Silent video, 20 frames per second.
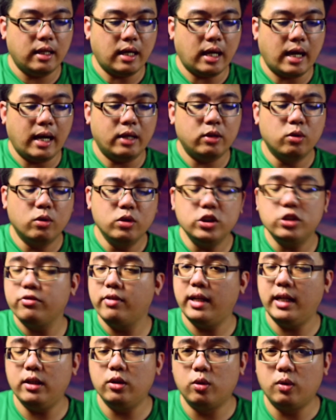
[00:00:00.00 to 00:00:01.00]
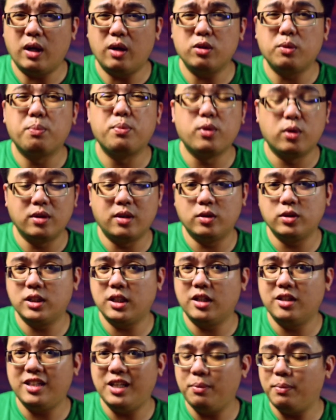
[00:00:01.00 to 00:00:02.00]
I don't really know how to pronounce
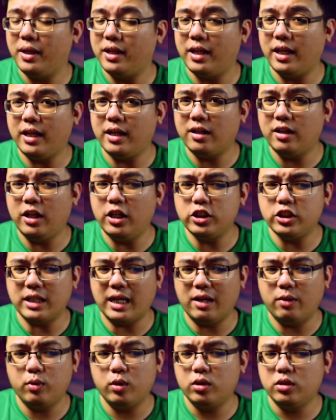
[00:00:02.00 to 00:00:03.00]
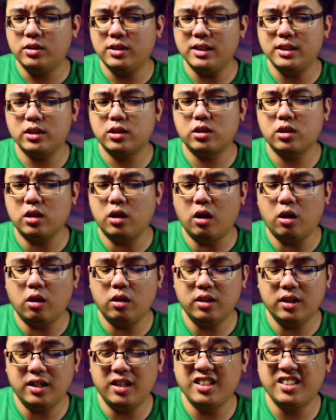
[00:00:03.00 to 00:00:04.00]
her name in English. I will just
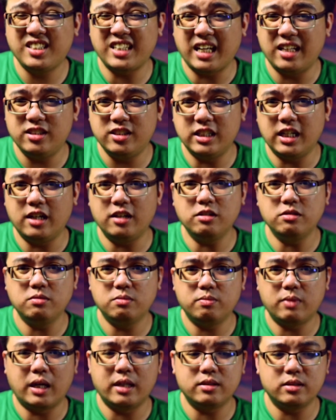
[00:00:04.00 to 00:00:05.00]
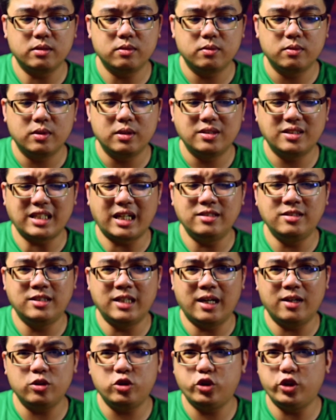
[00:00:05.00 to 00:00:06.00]
call her Sanzang, but
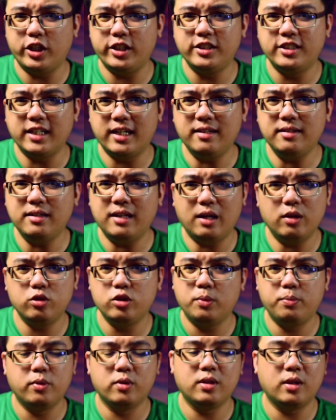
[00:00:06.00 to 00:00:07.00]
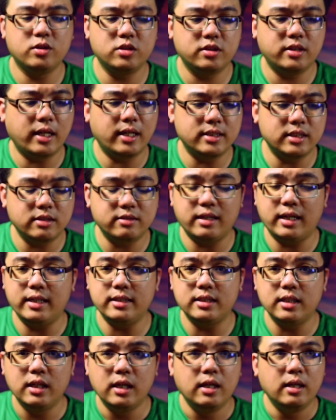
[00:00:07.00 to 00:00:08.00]
Sanzang Xuanzang, how do you pronounce that, right?